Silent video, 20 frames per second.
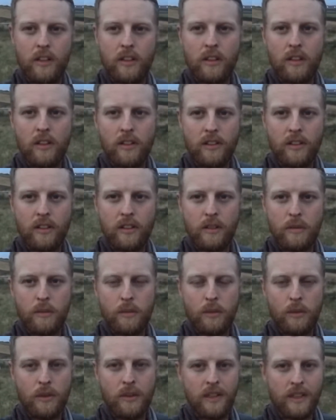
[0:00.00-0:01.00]

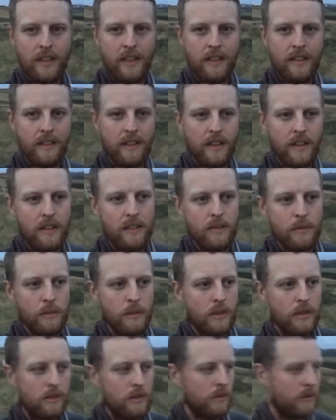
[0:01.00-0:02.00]
19.88
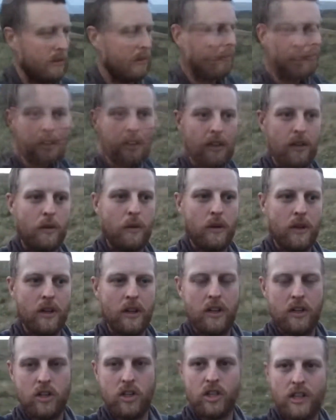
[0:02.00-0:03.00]
miles uh, we are
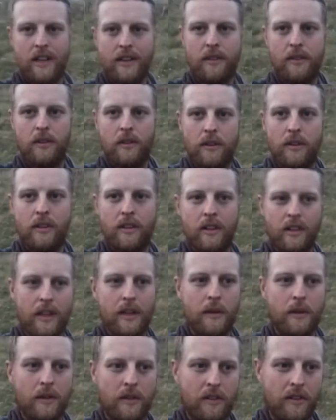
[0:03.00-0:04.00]
shattered that
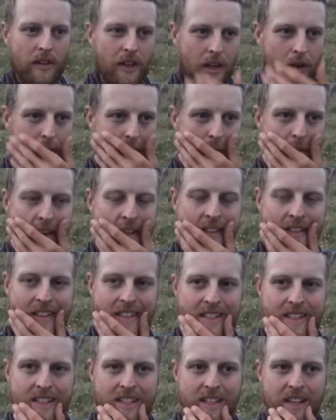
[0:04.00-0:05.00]
was uh, we made it
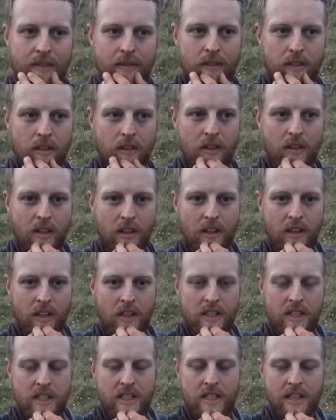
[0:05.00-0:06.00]
seven
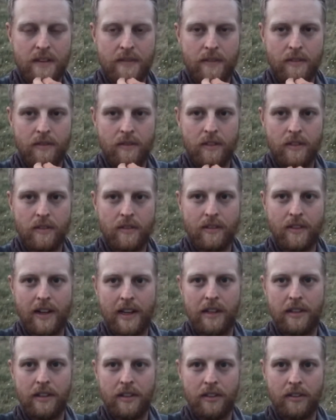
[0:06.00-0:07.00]
seven
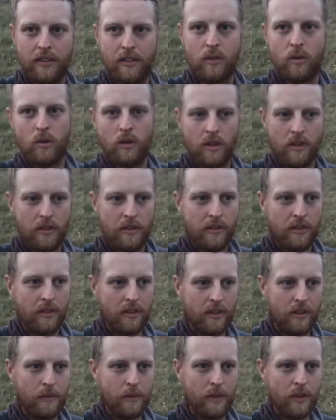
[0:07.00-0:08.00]
valleys crossed
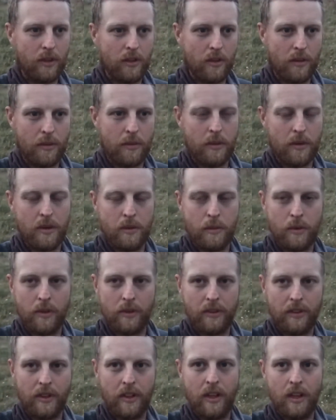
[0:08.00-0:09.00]
and we've got three more
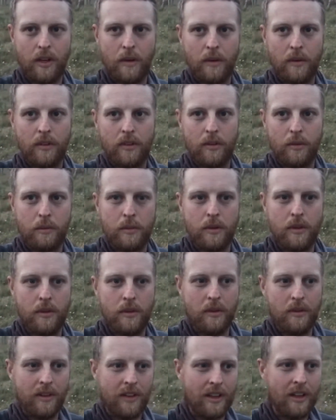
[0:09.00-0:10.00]
to go until Bude.
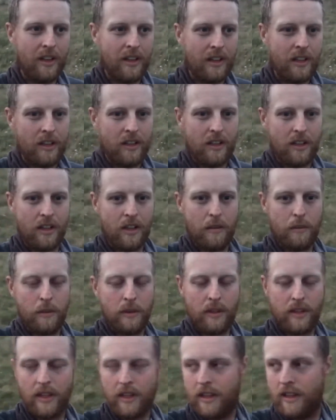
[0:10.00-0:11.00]
Um, but
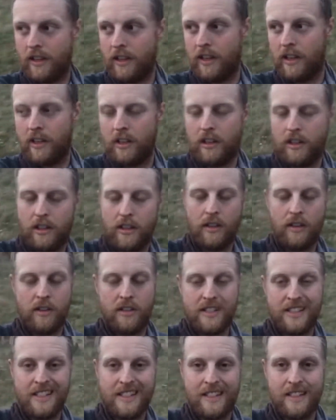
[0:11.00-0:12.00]
yeah, they are
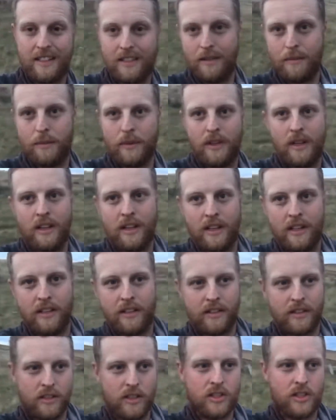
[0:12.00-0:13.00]
steep and
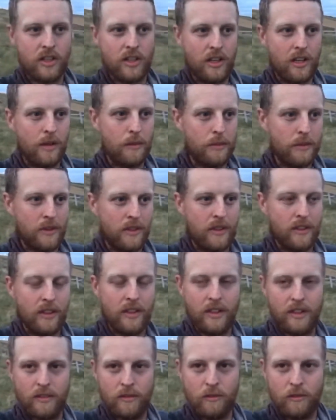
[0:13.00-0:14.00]
sharp and they
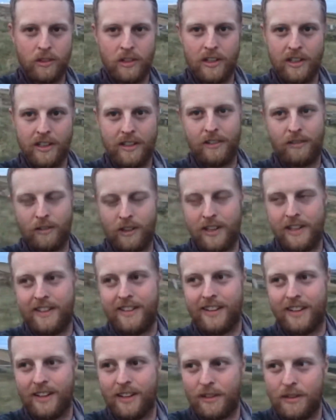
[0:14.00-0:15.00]
are really, really
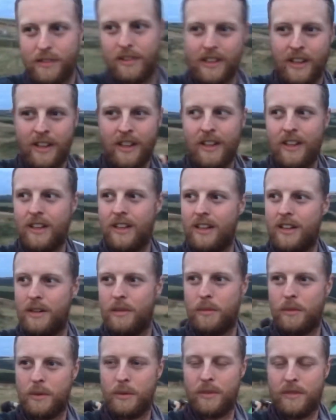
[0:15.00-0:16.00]
tough. Um,
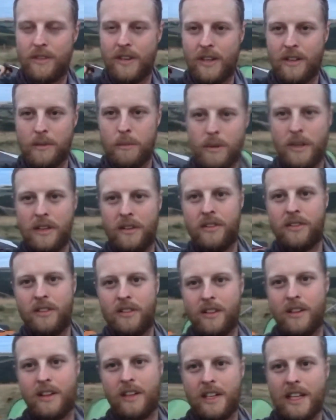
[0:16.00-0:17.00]
but we found a place
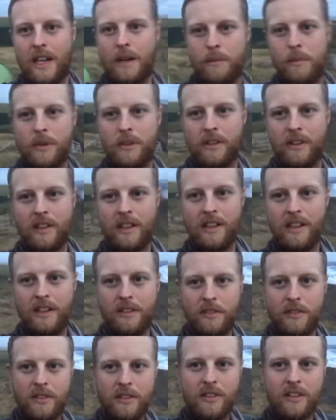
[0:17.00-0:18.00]
to camp on the
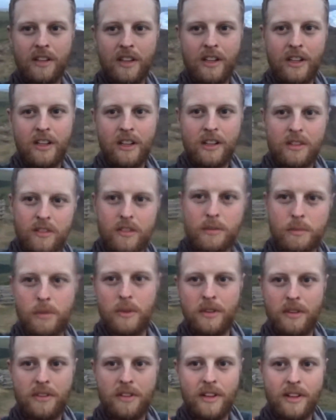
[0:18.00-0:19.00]
cliffs, just put
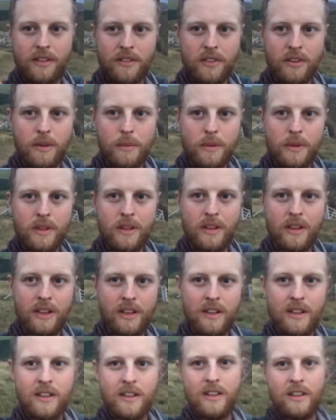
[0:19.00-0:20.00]
the tents up here
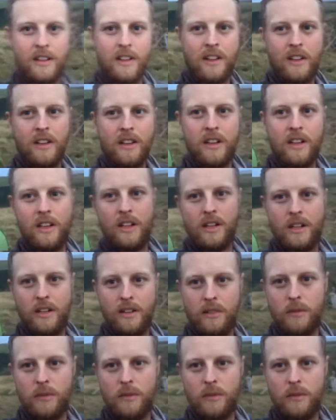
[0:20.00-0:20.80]
and